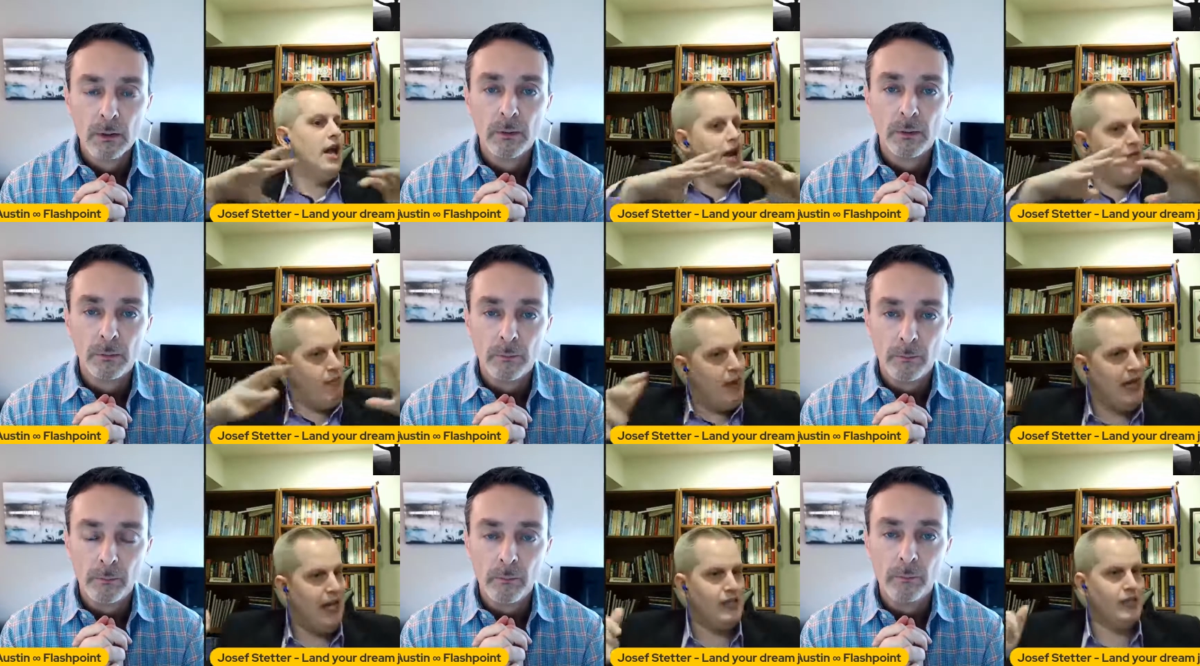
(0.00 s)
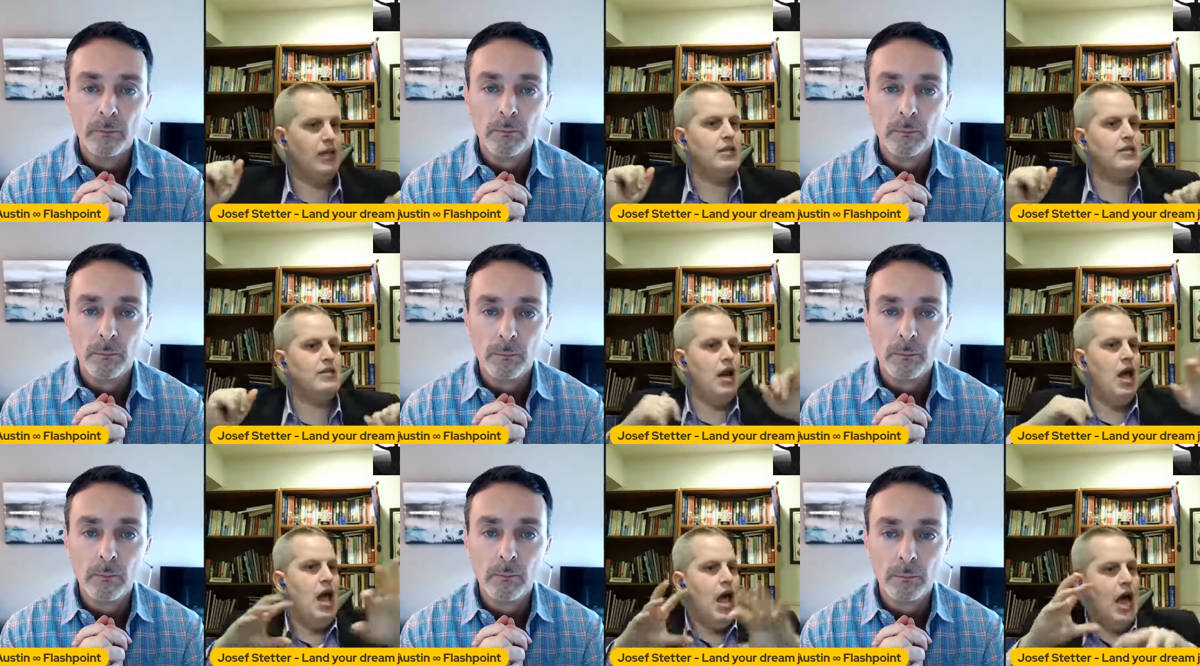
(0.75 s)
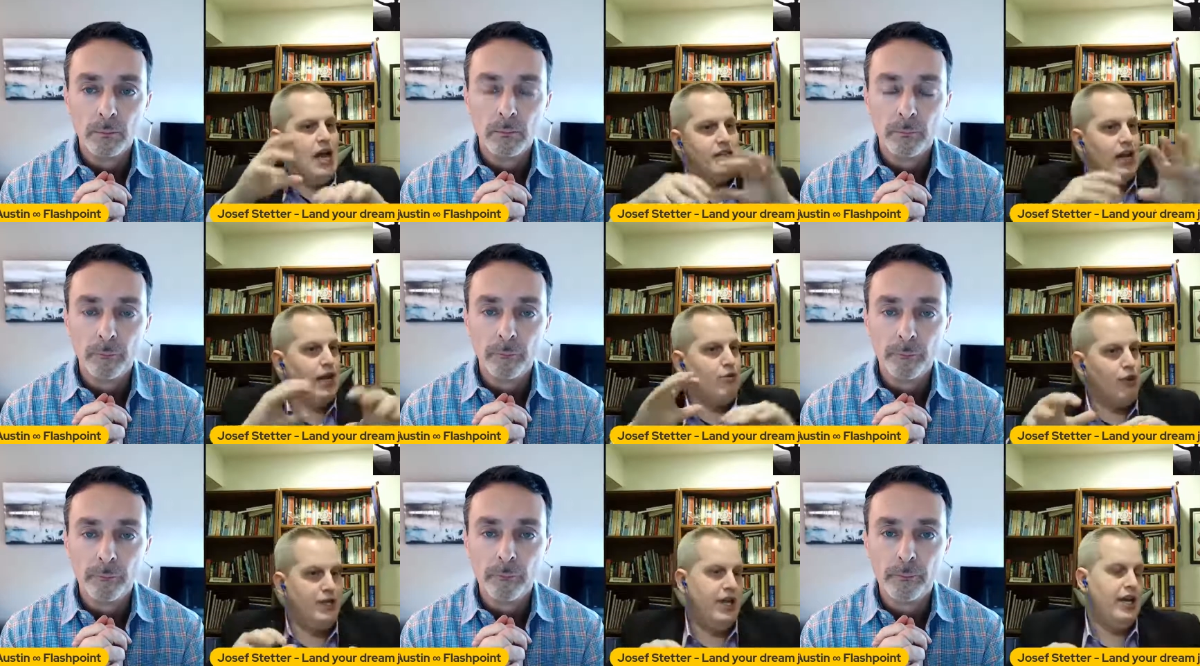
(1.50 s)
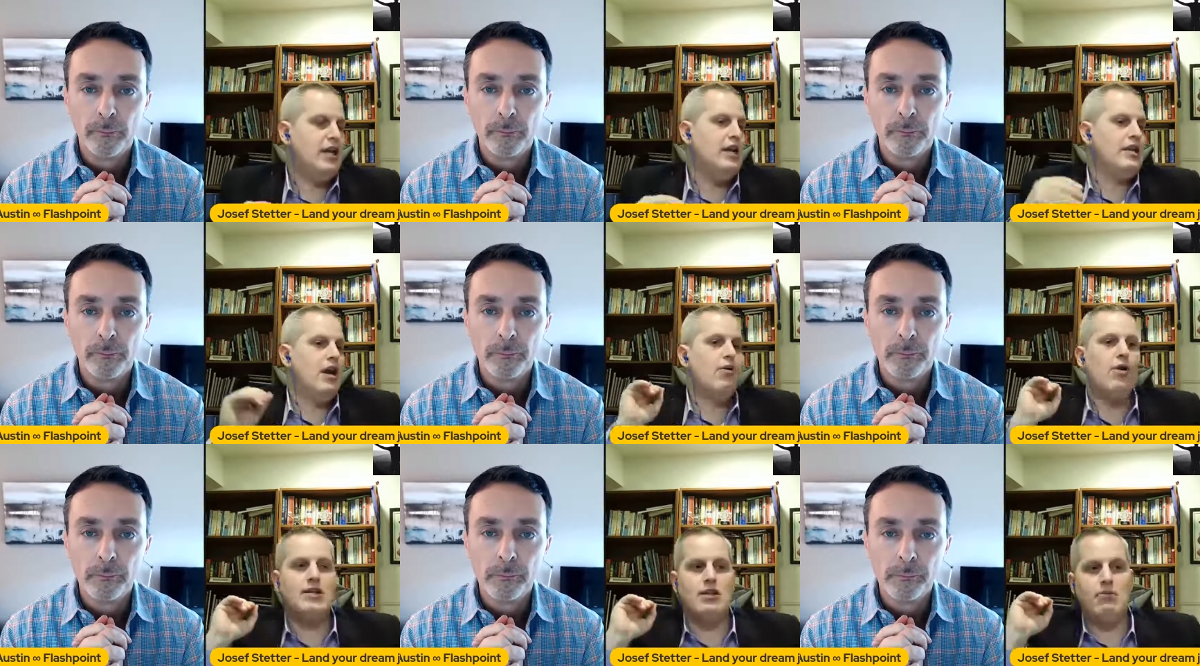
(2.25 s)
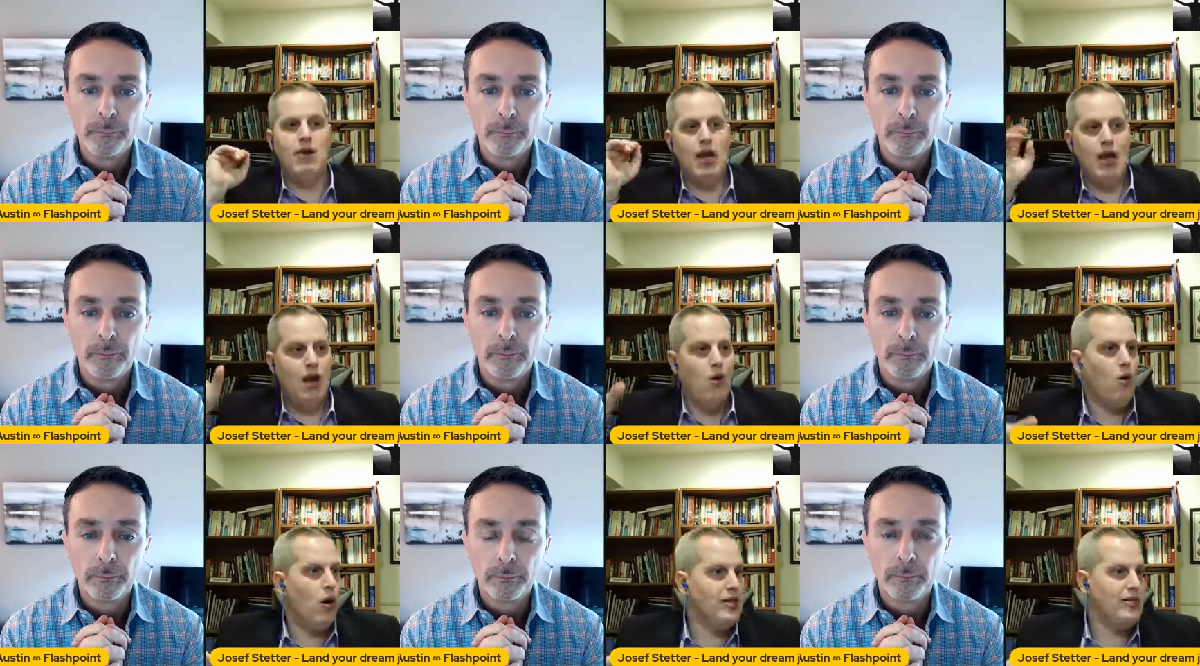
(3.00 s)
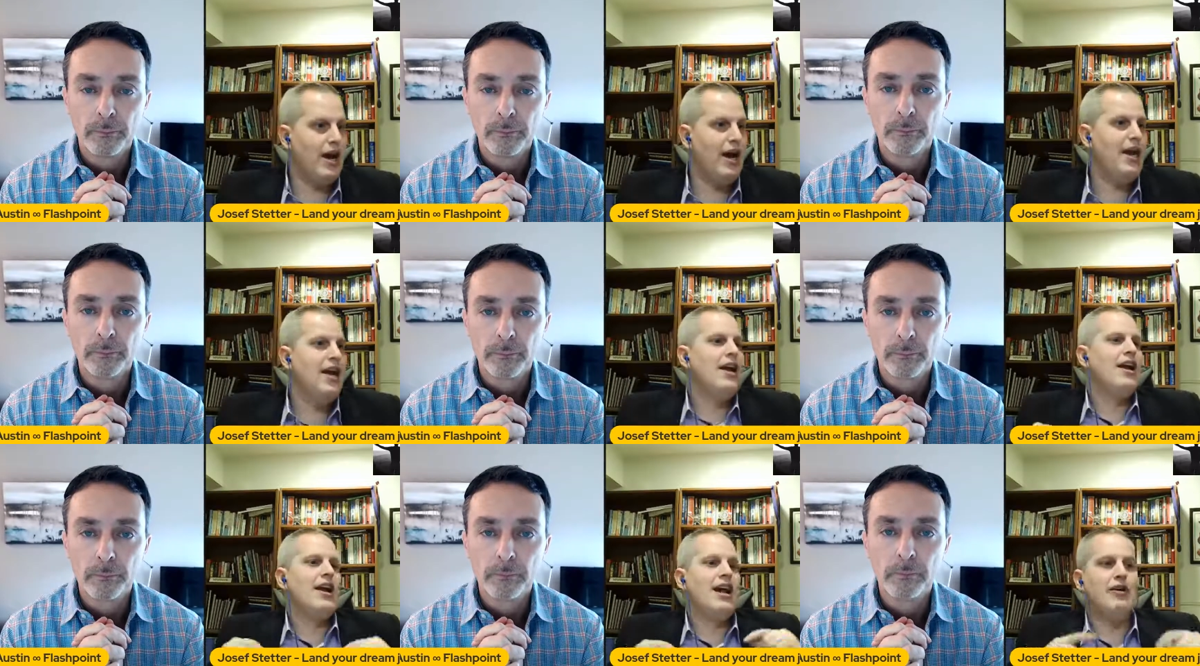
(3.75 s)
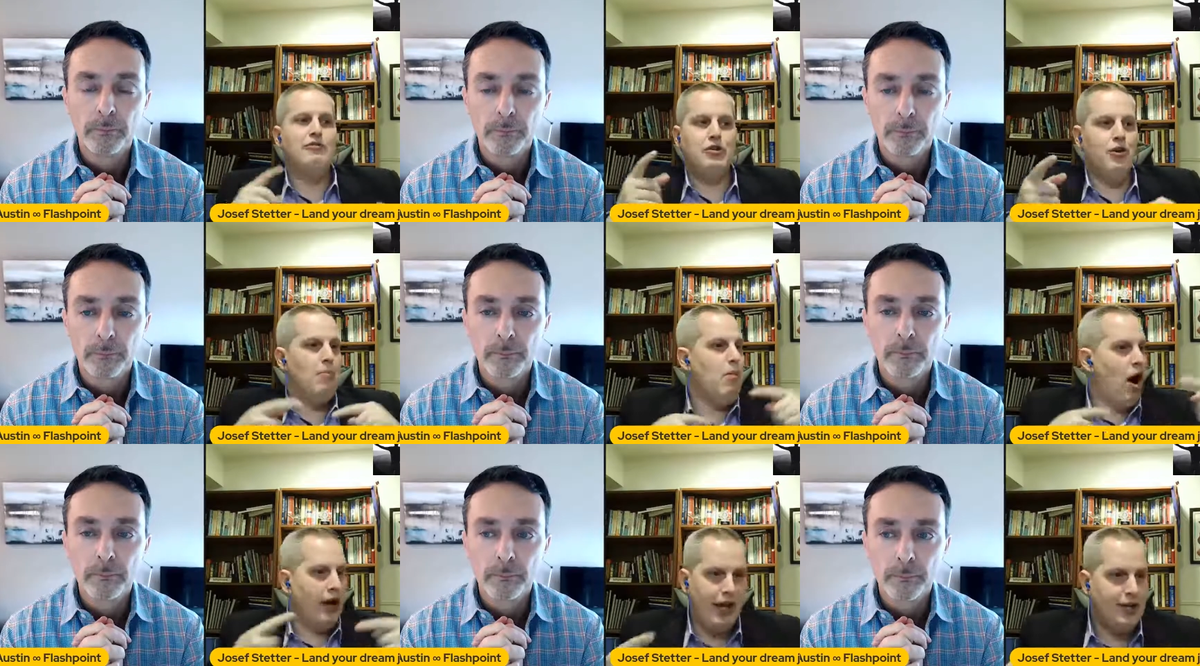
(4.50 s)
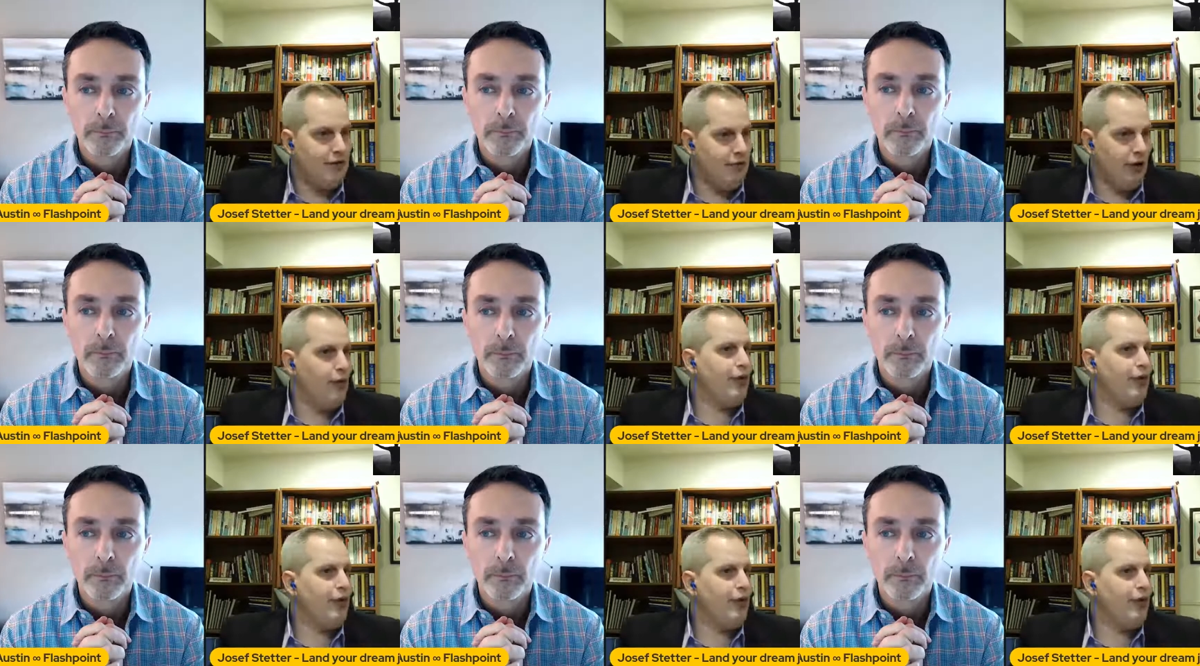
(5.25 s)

Speaker 1: And then everybody gets to listen as I critique, let's say, a resume or as I kind of do a mock interview